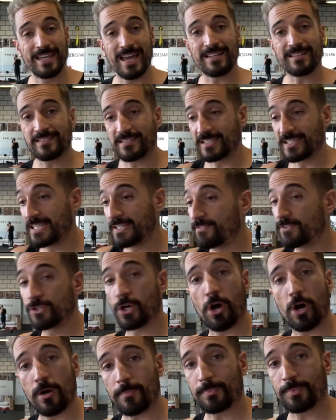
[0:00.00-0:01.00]
yes, even
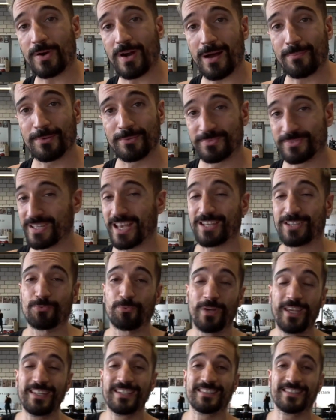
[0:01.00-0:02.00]
heart problems, as
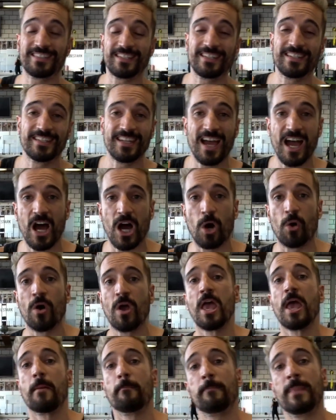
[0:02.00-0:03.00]
we see now,
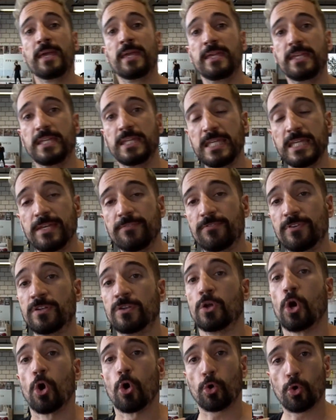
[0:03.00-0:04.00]
may
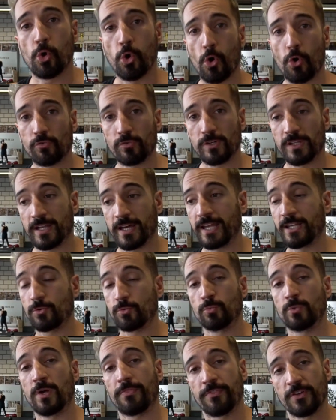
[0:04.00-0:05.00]
even
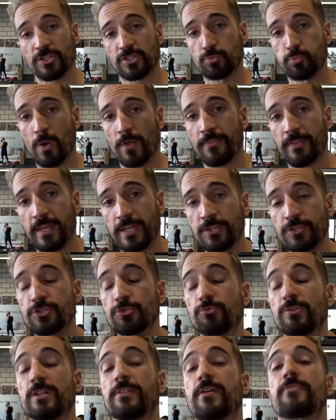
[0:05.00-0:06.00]
correlate with this one
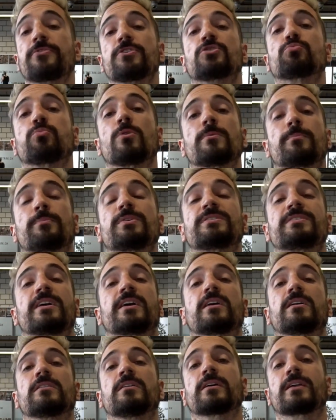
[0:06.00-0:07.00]
injury that this one
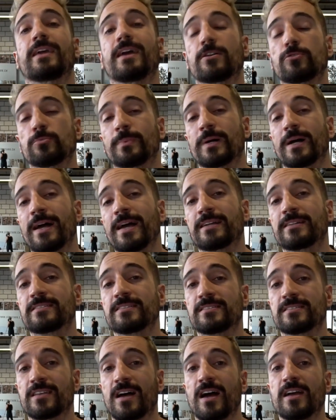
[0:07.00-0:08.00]
particular kettlebell
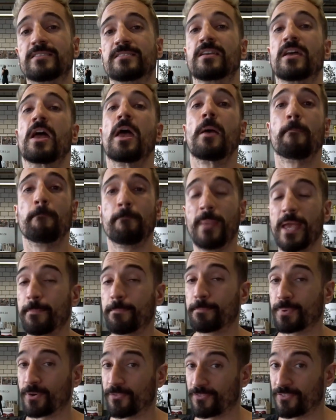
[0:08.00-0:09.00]
exercise may
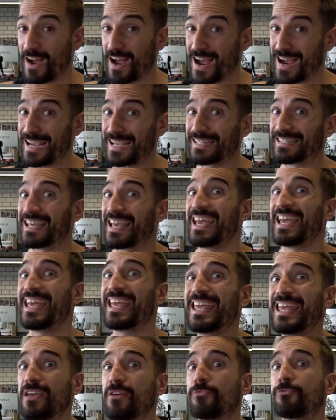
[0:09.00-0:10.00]
provide
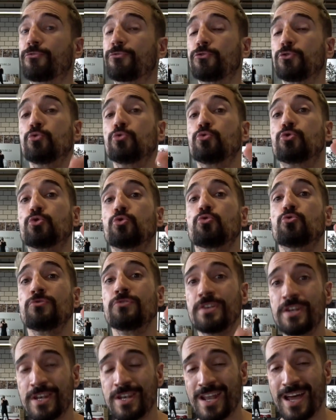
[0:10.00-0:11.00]
if you do
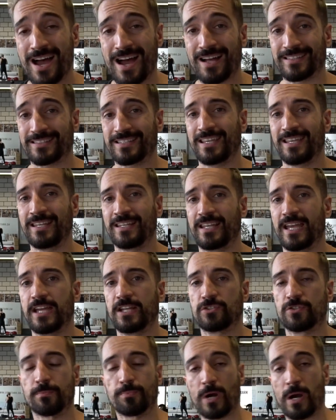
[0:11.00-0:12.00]
not
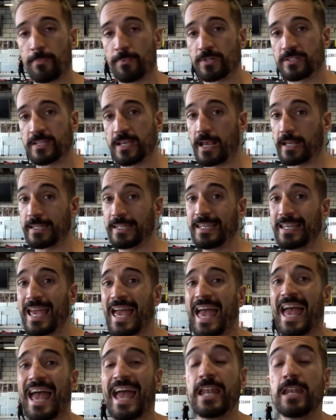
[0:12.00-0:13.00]
engage in proper technique
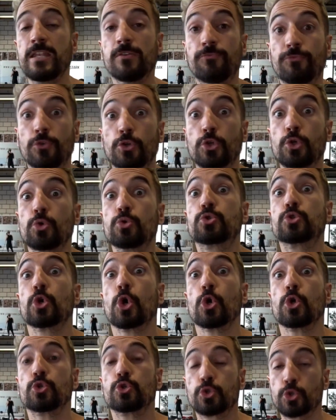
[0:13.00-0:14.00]
and if you
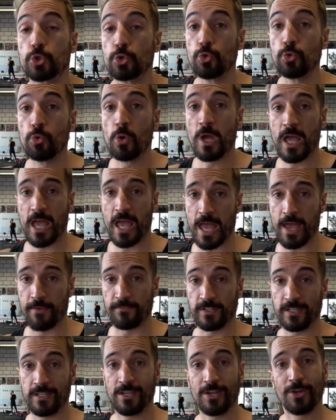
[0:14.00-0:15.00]
use too
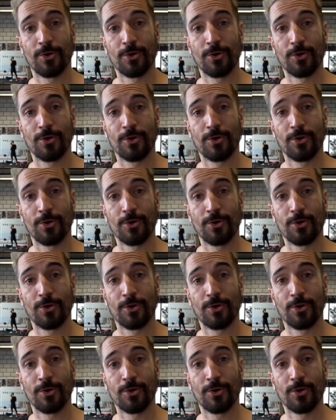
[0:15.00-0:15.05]
heavy